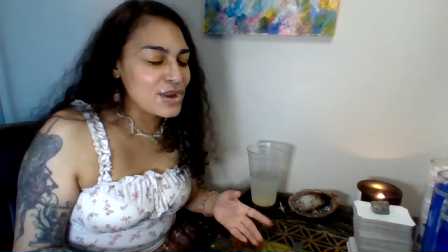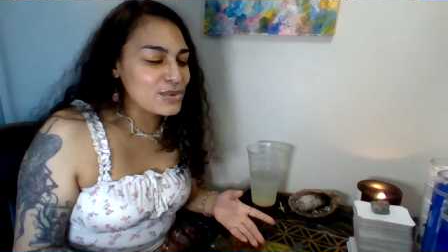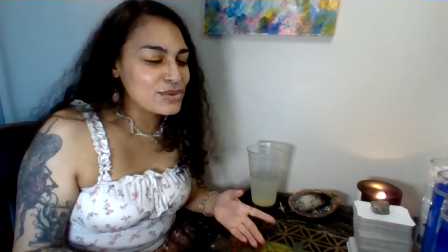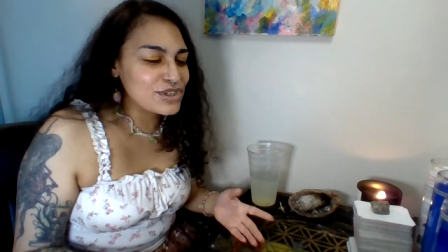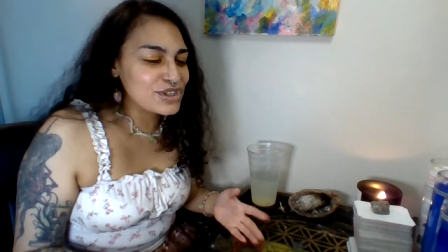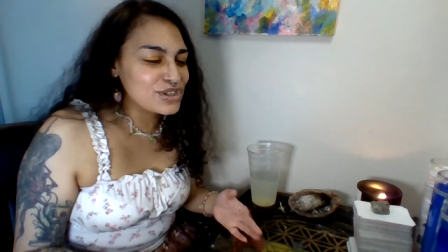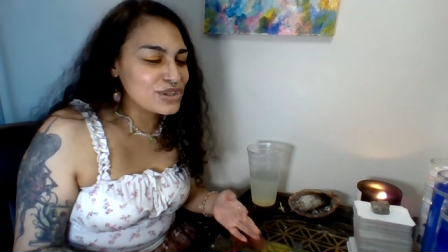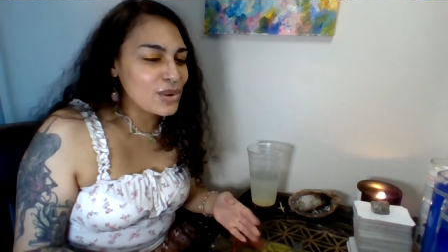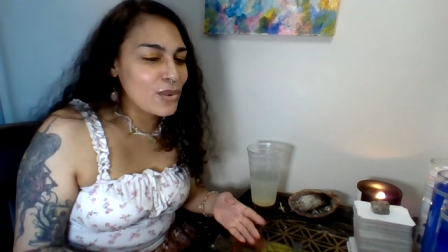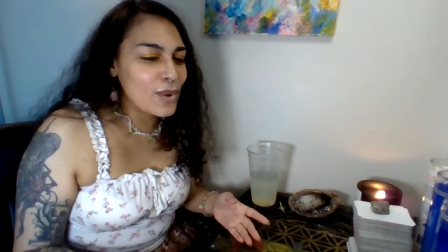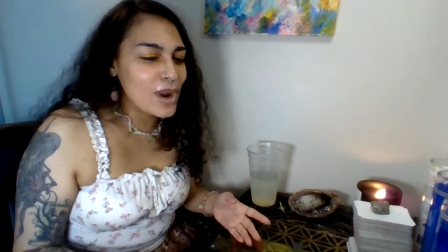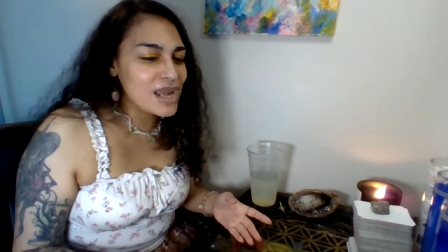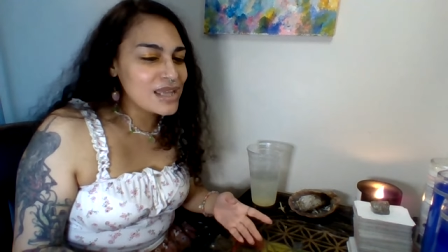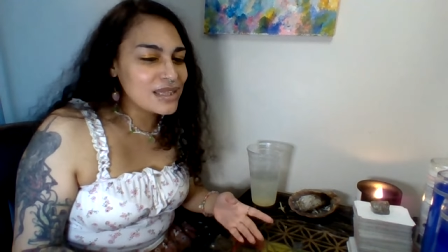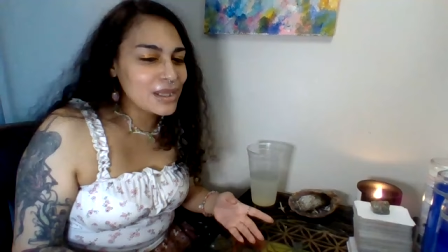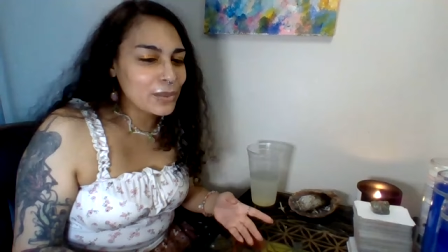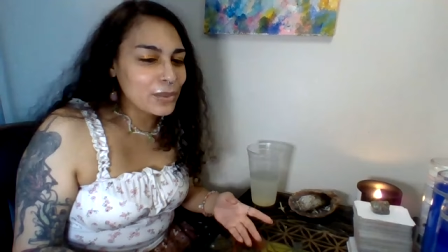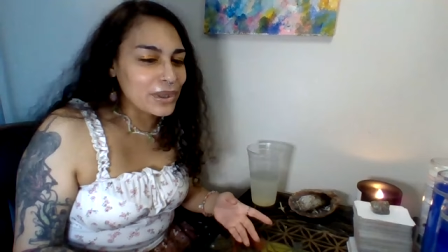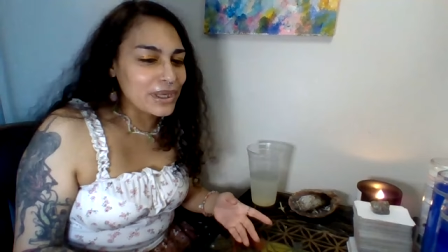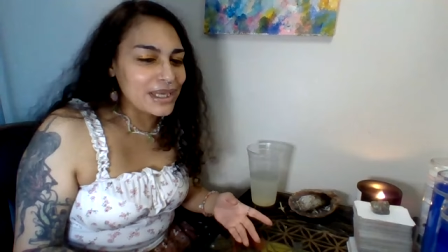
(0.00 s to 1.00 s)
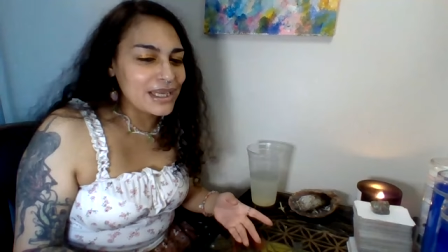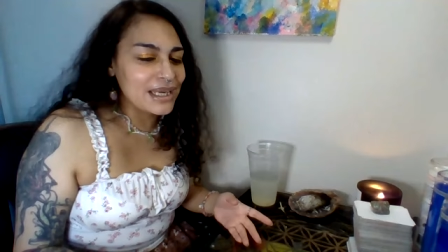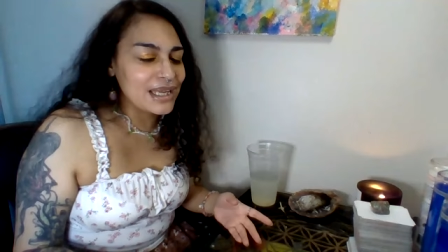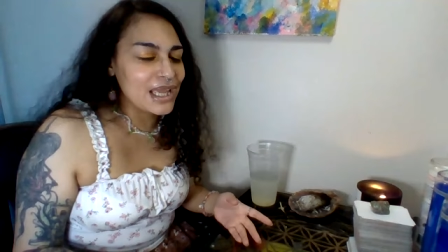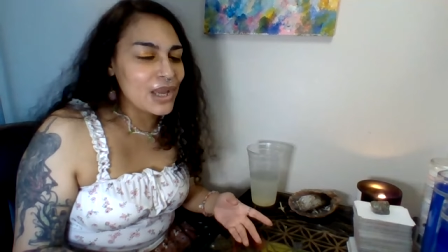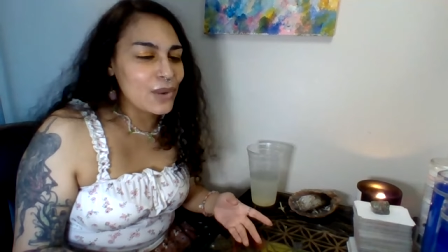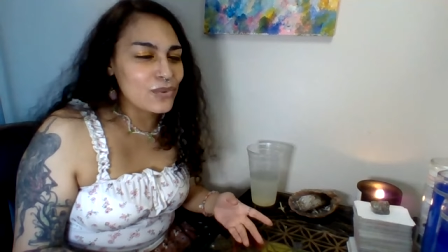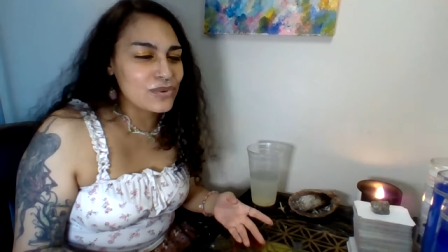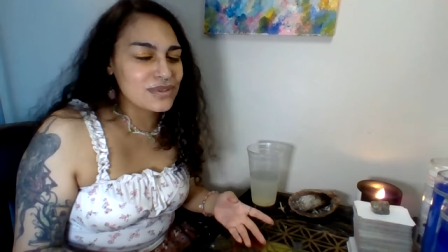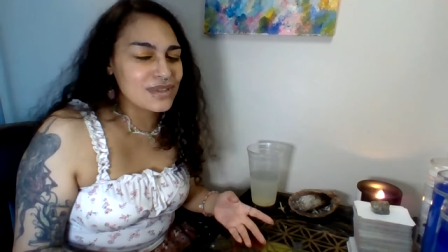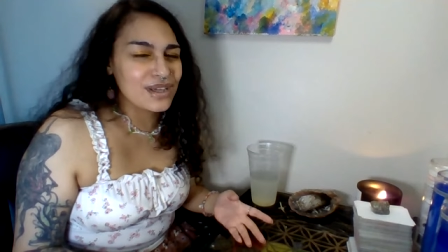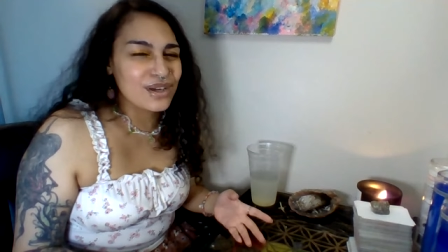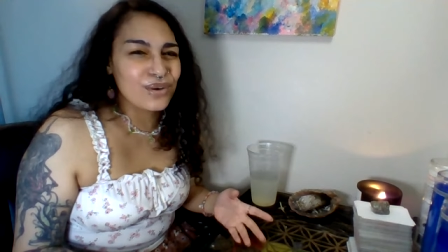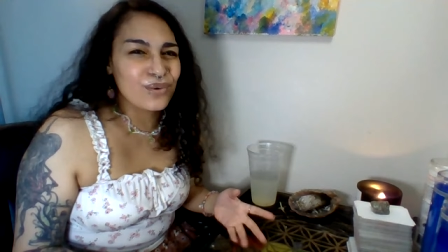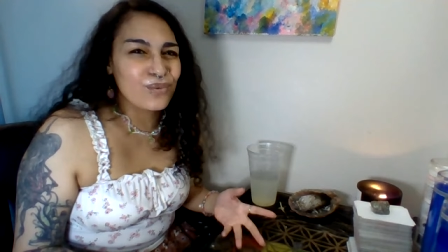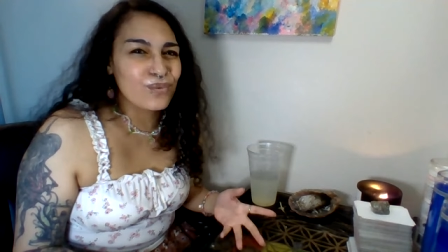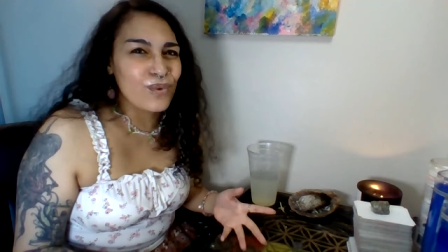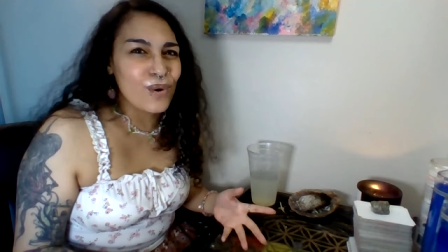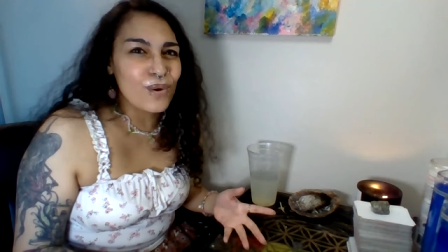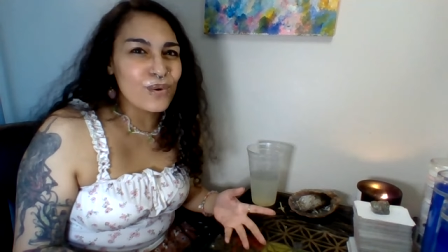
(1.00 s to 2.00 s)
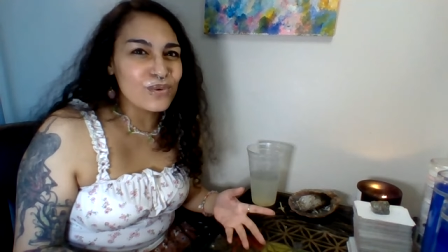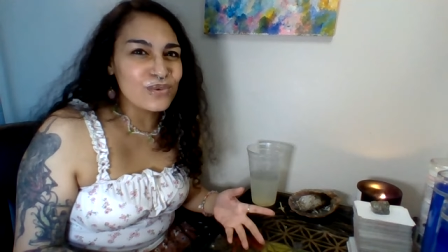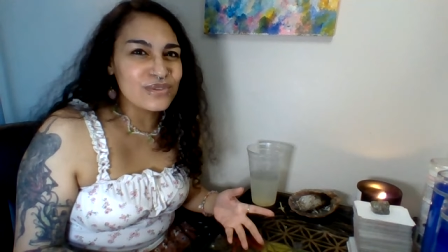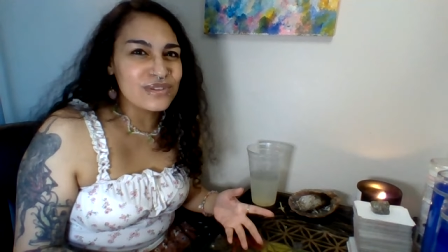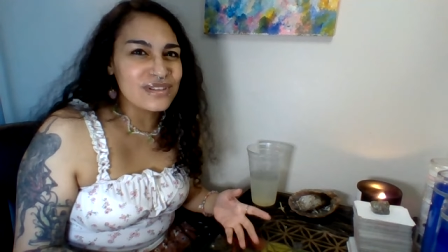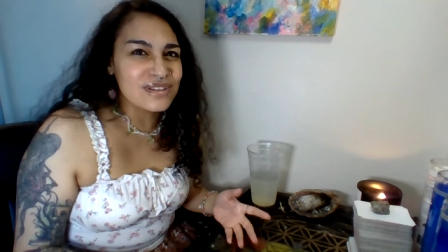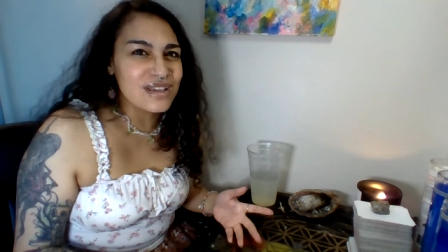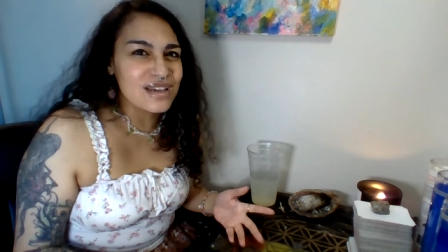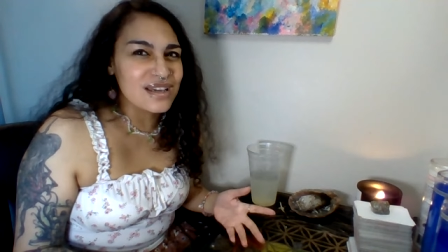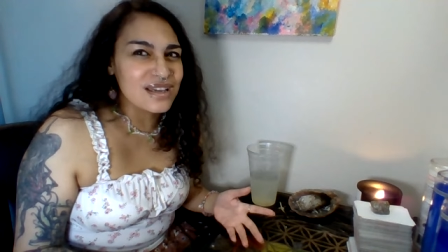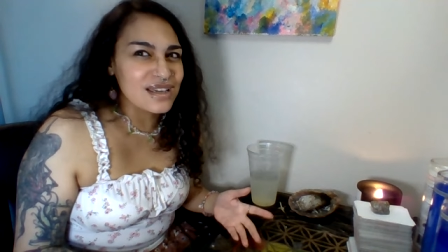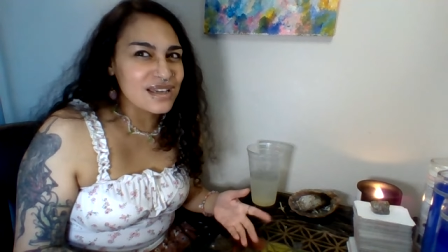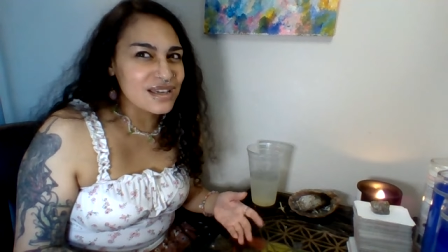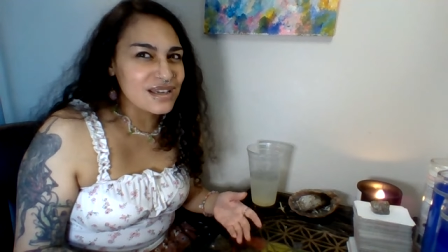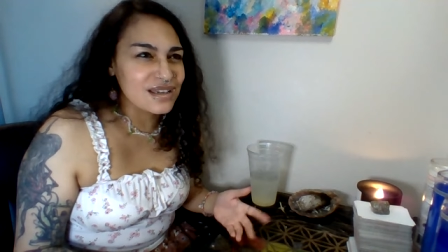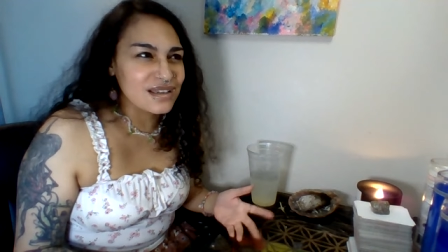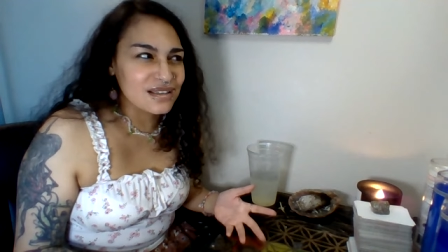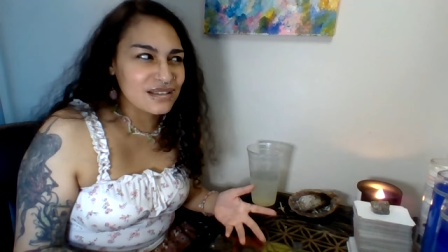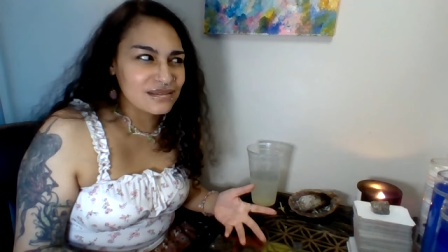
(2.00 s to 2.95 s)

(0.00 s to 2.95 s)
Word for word: It was just the way they were eating it was like gross, like.